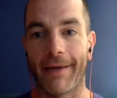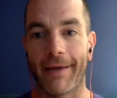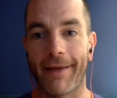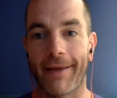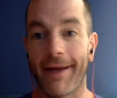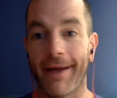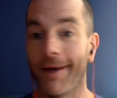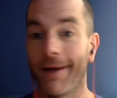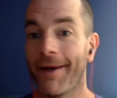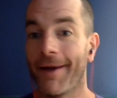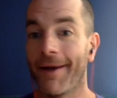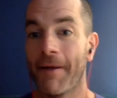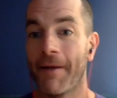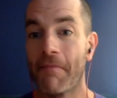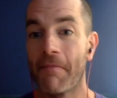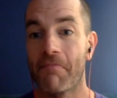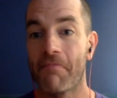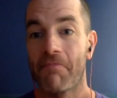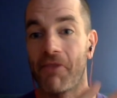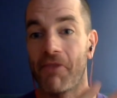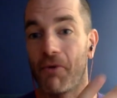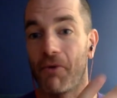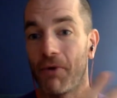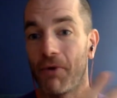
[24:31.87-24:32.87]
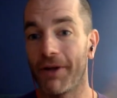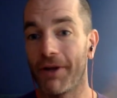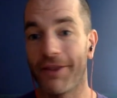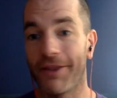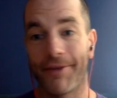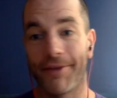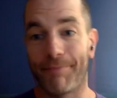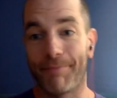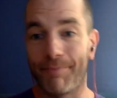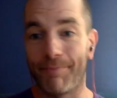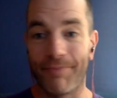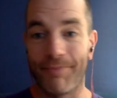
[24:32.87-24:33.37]
Like
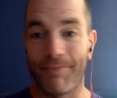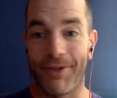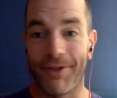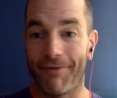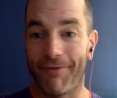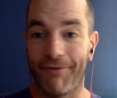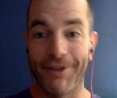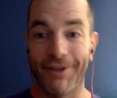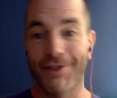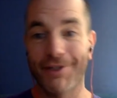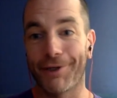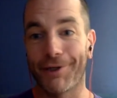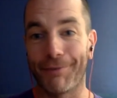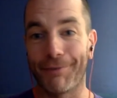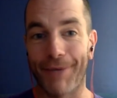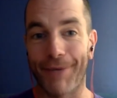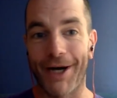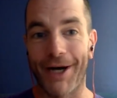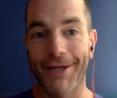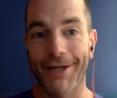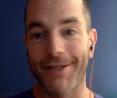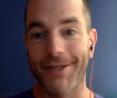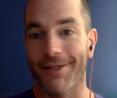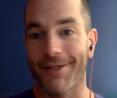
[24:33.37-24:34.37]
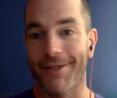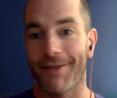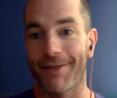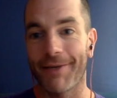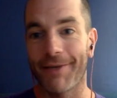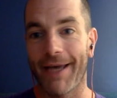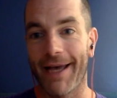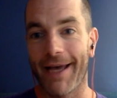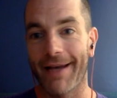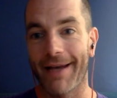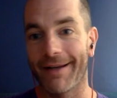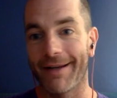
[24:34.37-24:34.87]
the physical boxes that we
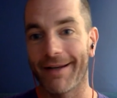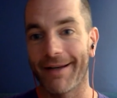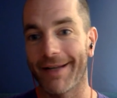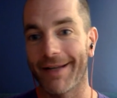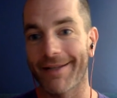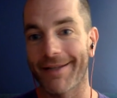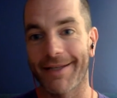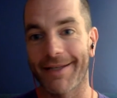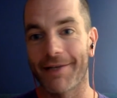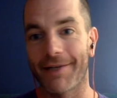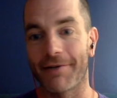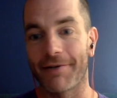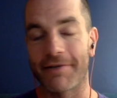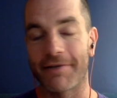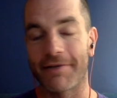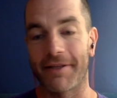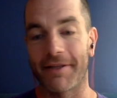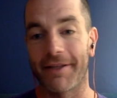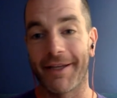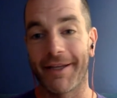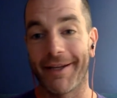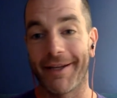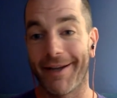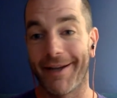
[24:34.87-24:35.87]
had in data centers in the late